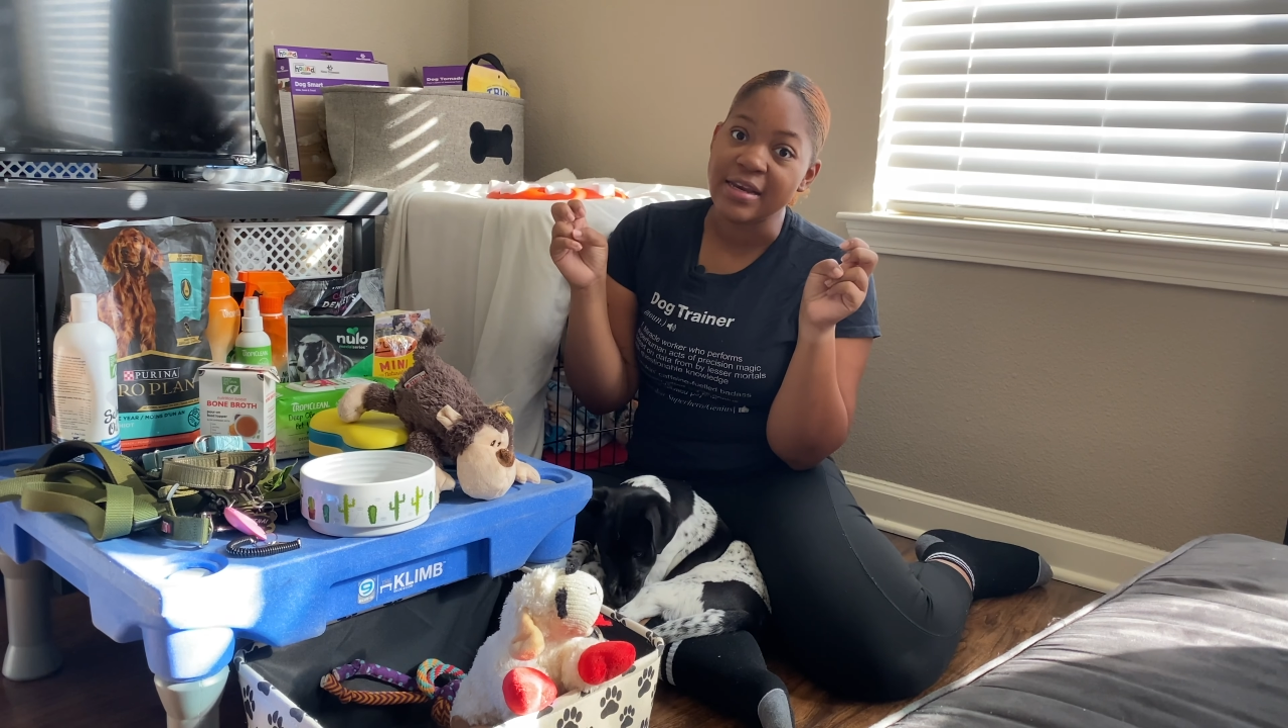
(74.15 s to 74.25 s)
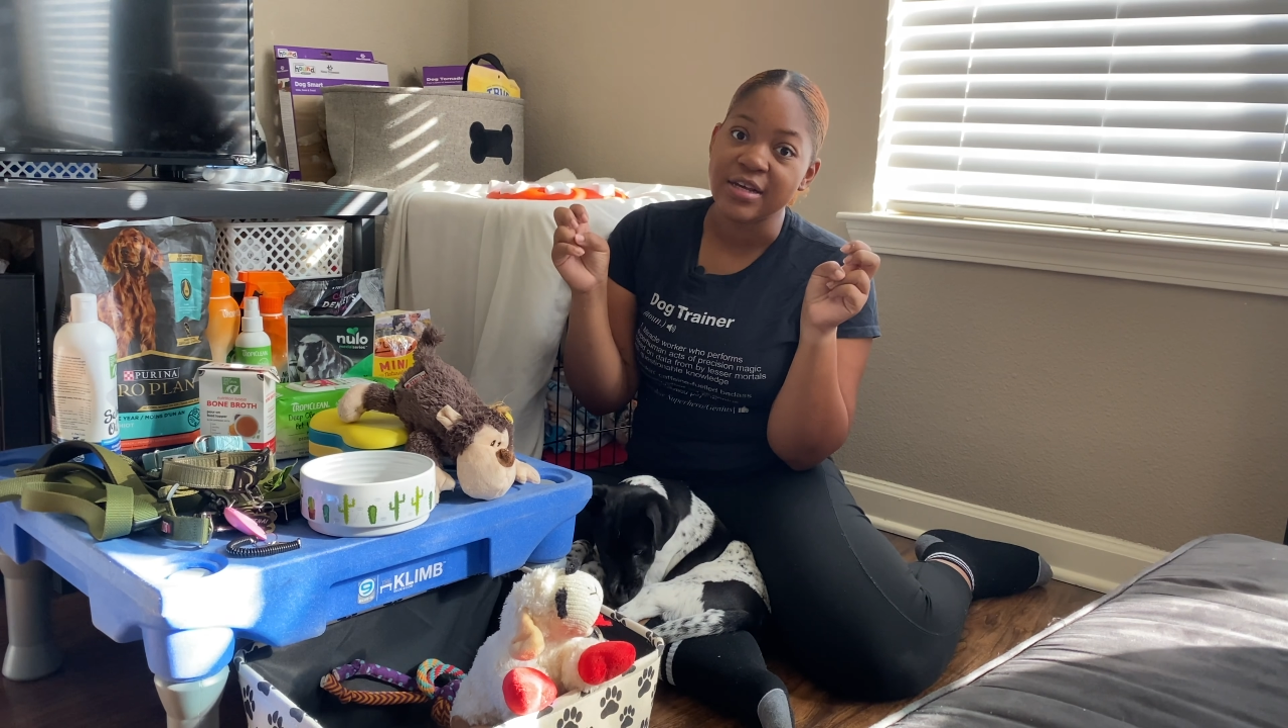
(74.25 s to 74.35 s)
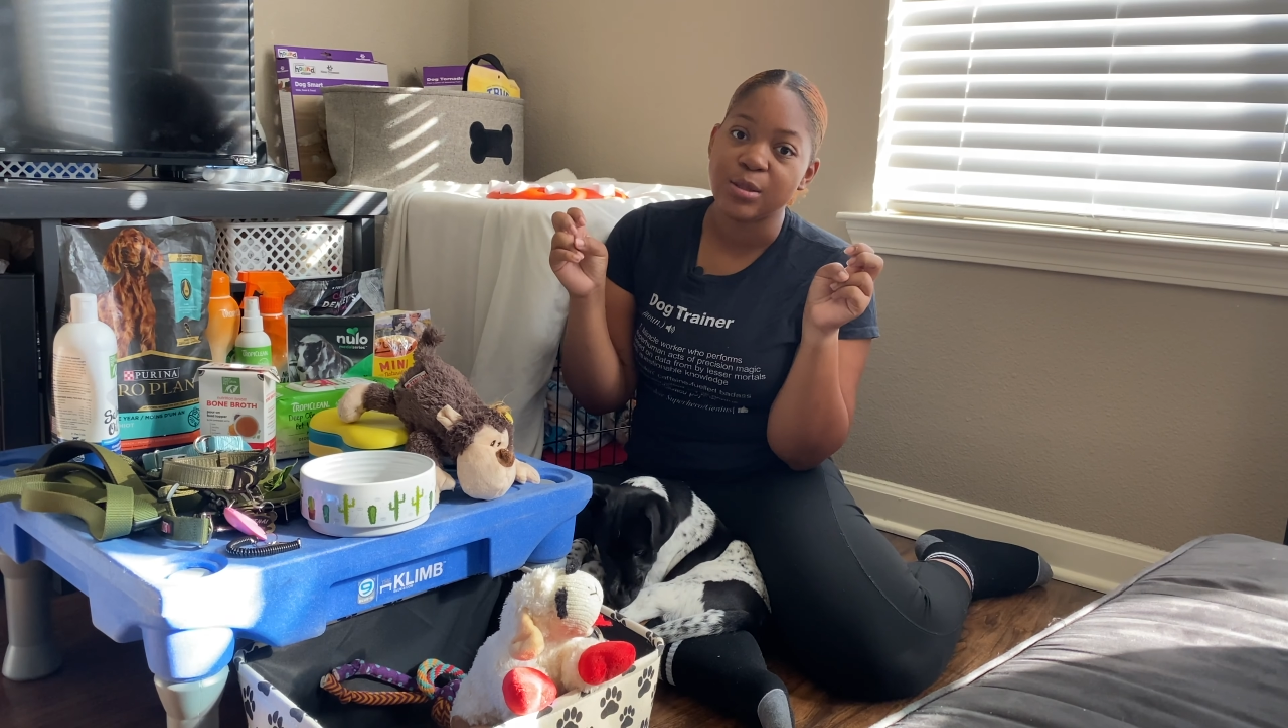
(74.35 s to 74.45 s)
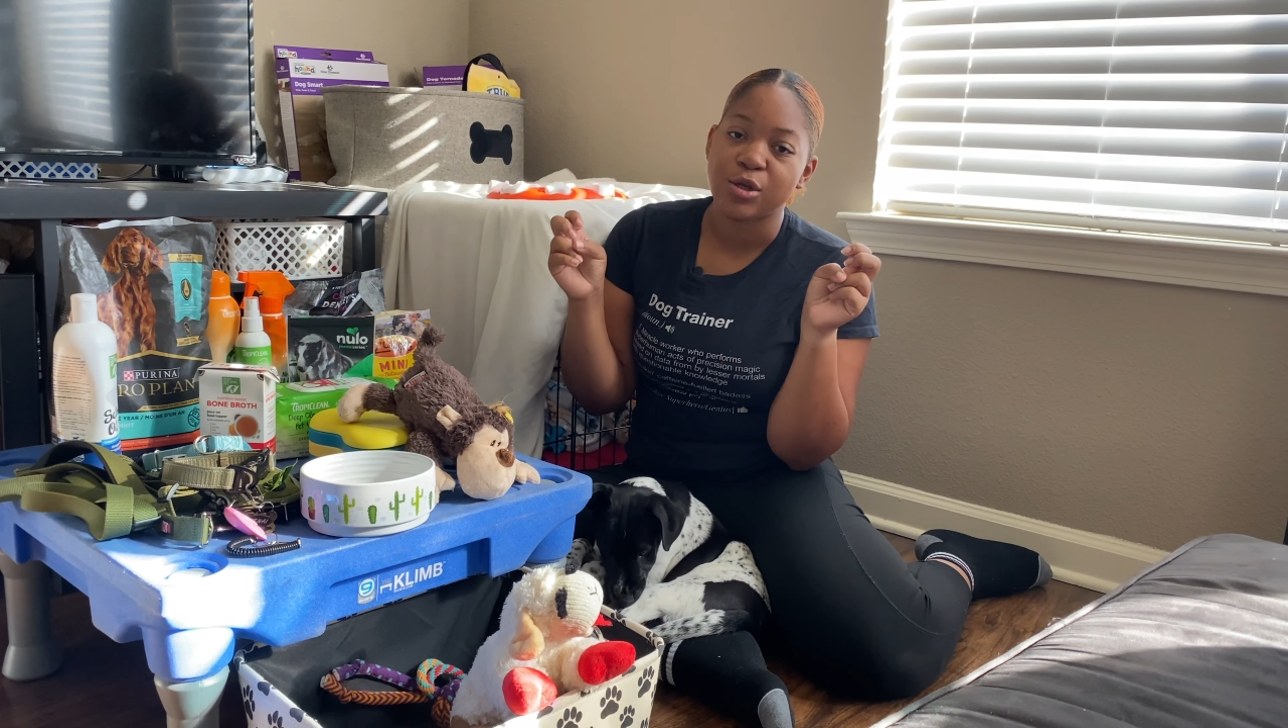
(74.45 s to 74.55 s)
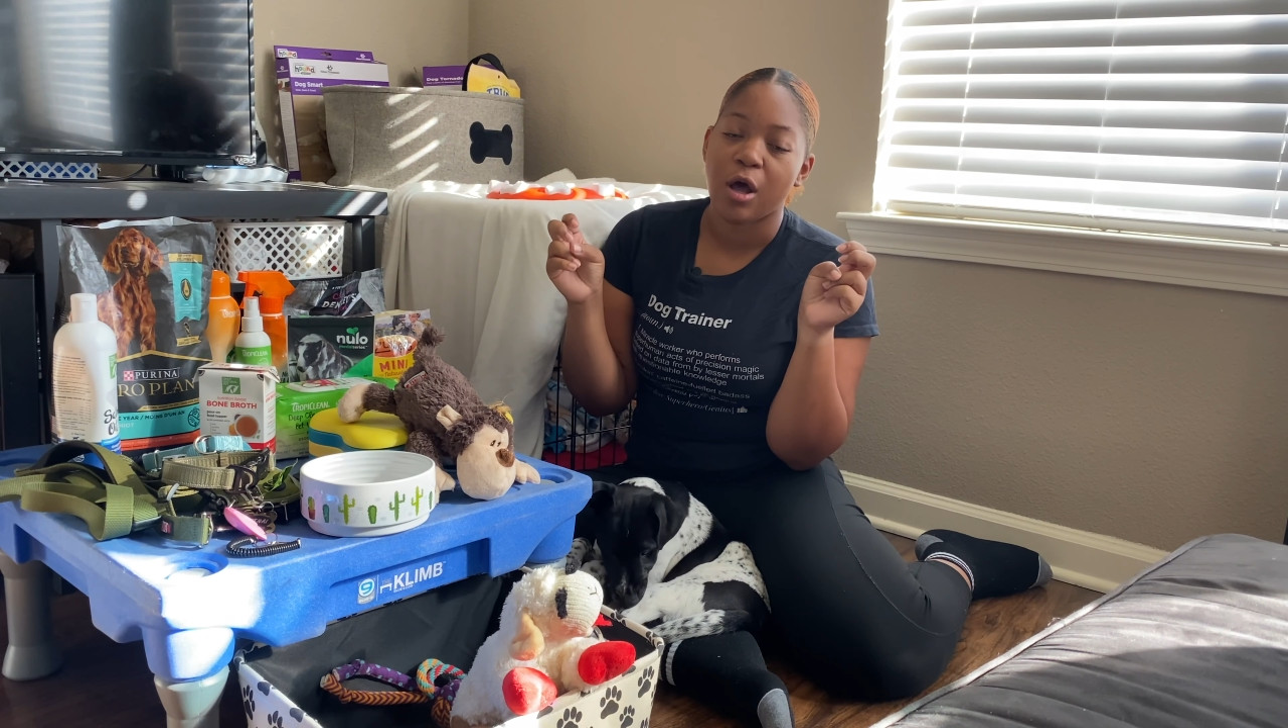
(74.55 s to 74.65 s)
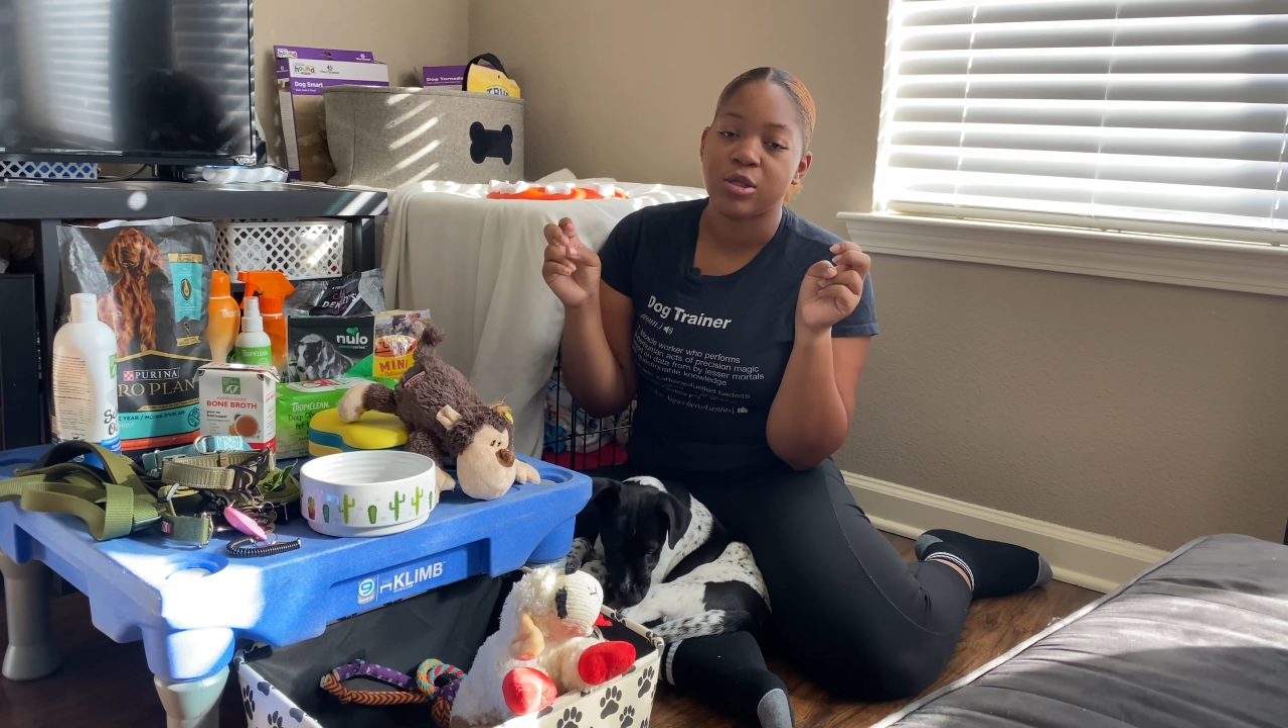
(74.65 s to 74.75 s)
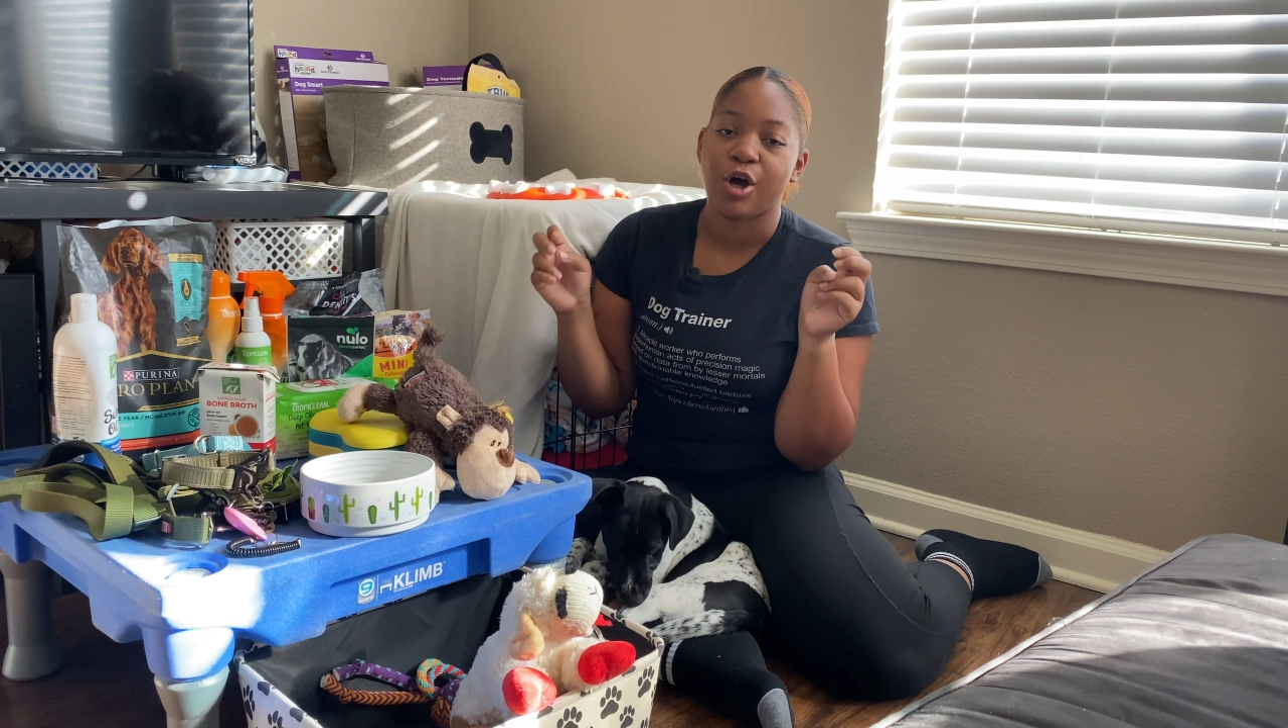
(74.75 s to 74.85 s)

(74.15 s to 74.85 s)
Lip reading: because dogs